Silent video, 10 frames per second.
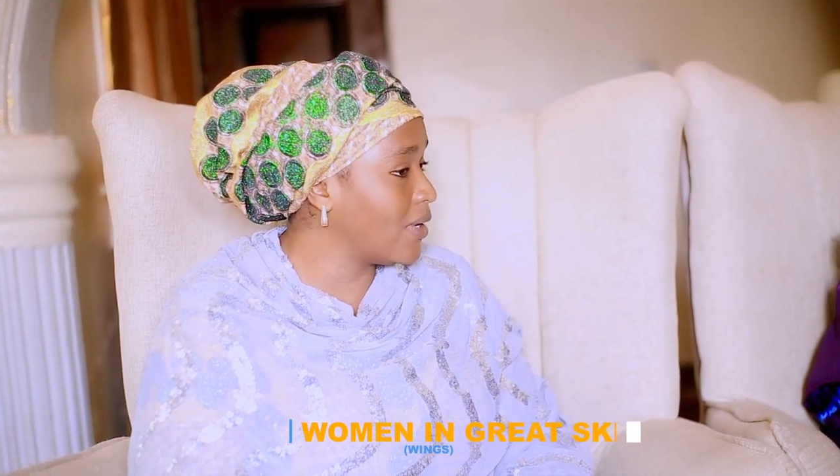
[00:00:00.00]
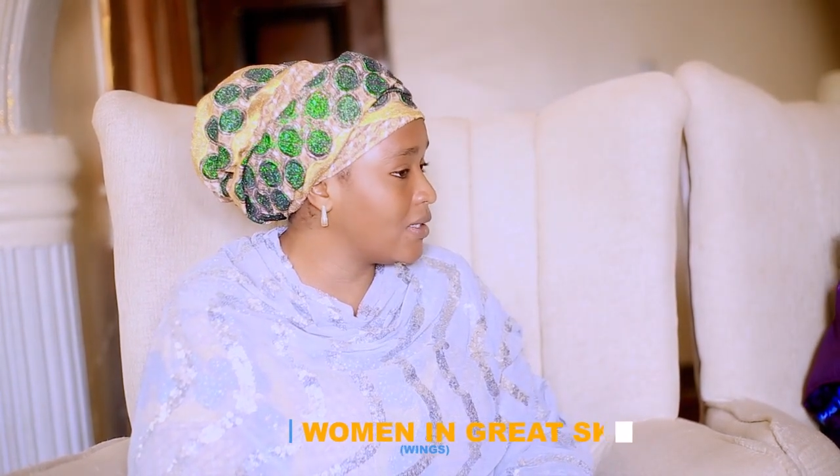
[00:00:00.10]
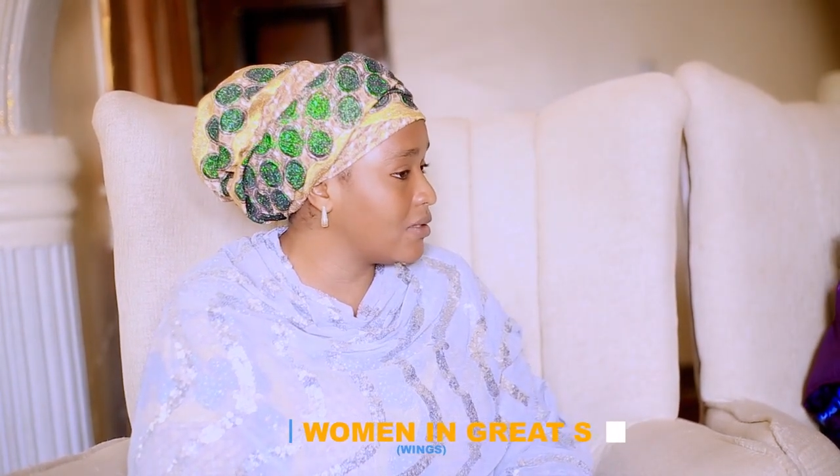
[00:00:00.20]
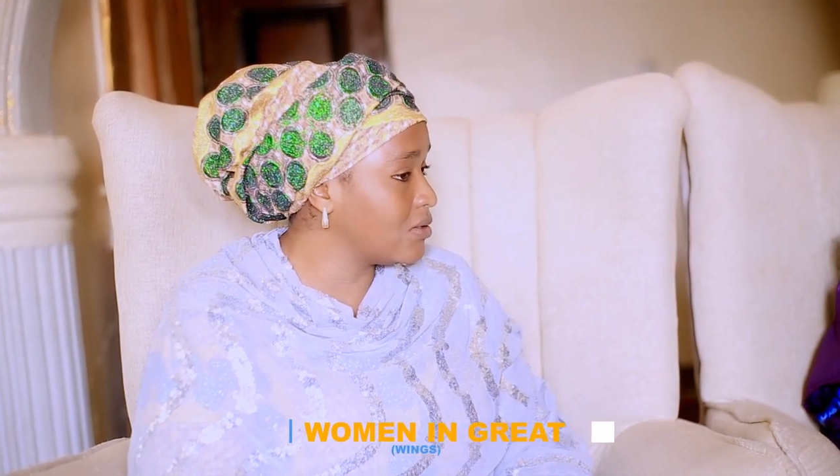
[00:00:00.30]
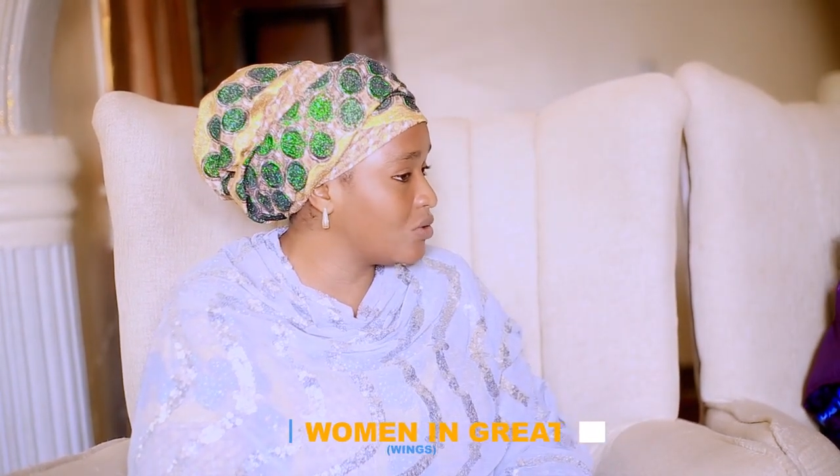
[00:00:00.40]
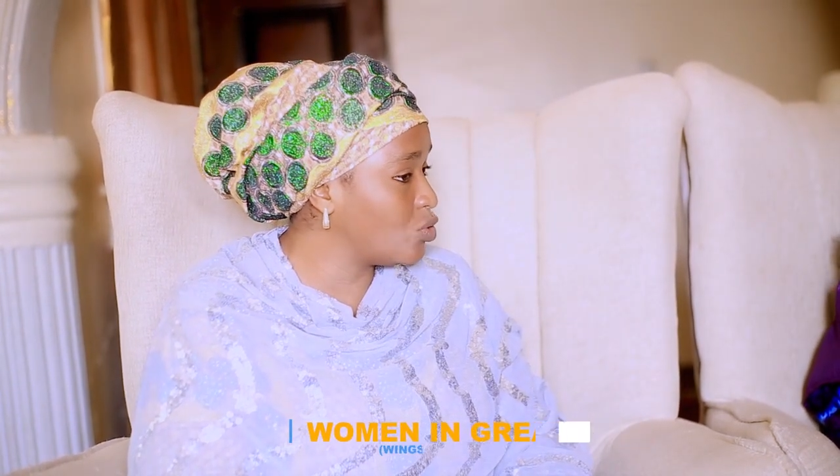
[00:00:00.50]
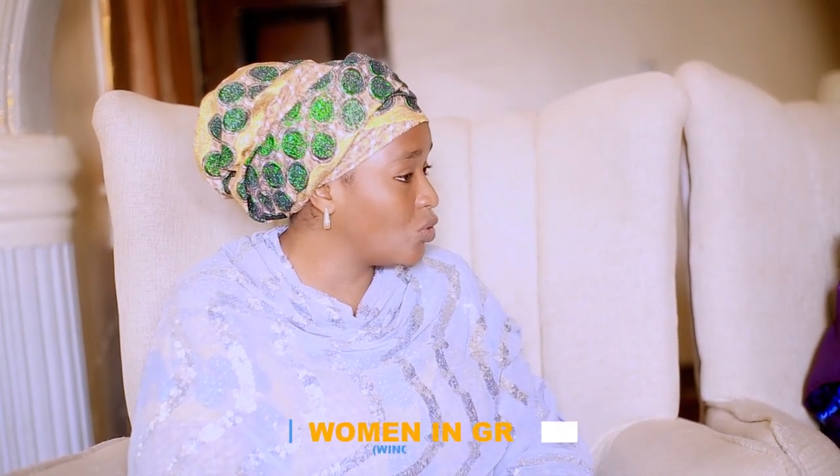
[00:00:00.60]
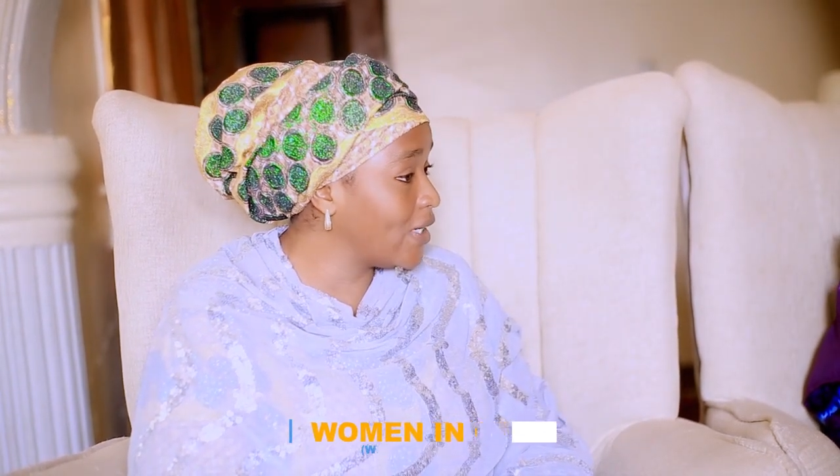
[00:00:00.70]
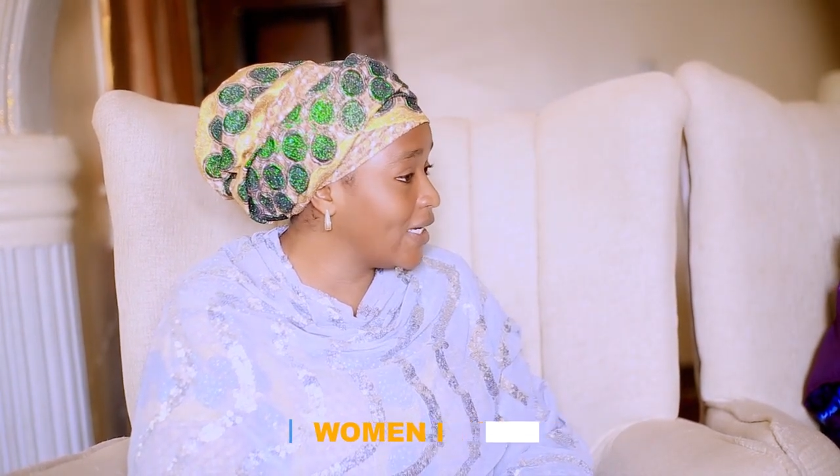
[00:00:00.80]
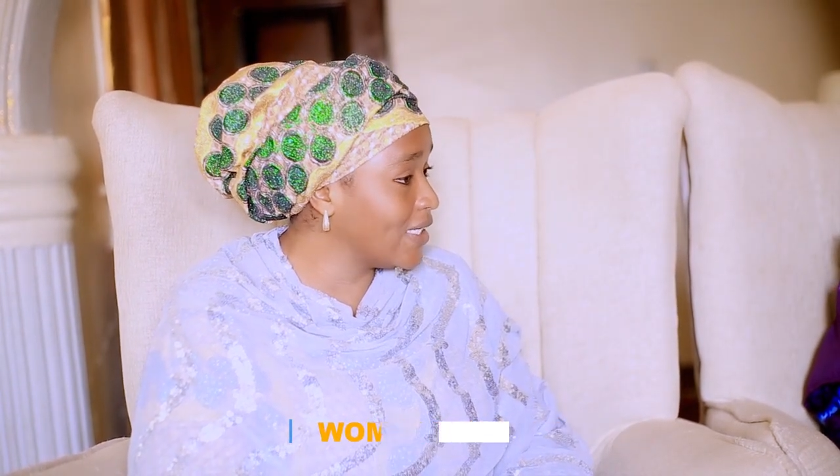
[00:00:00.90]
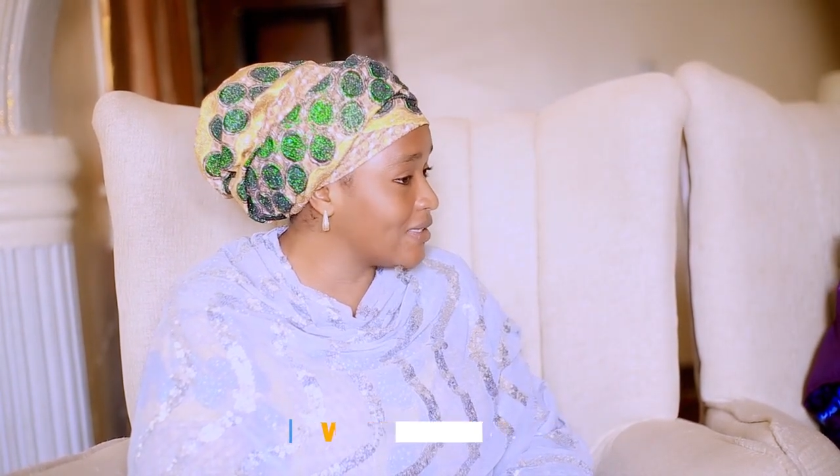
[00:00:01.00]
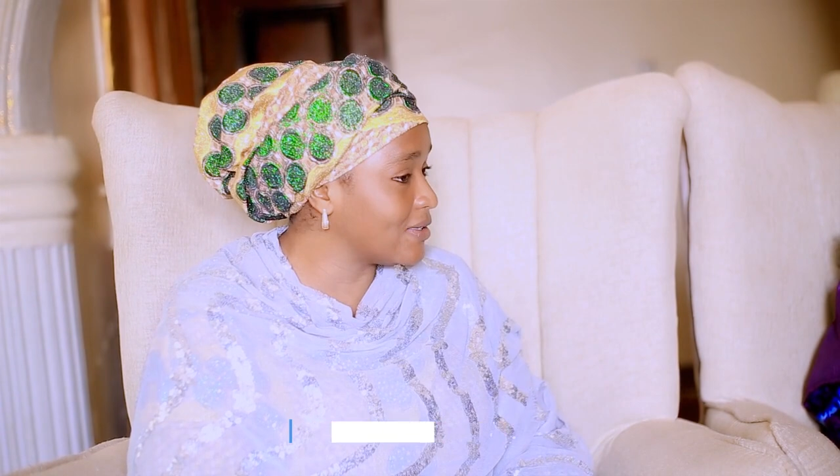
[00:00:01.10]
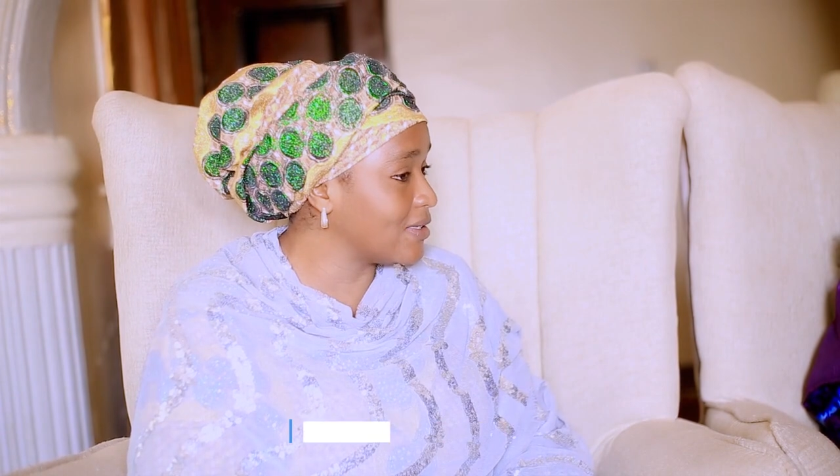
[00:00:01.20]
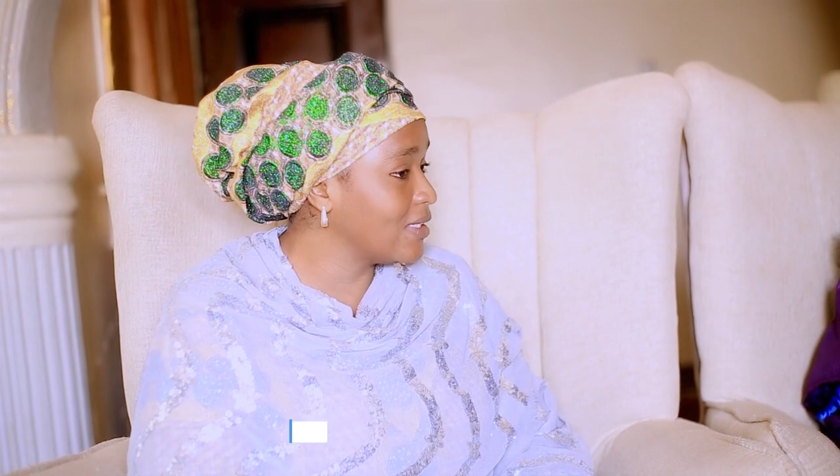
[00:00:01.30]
and donate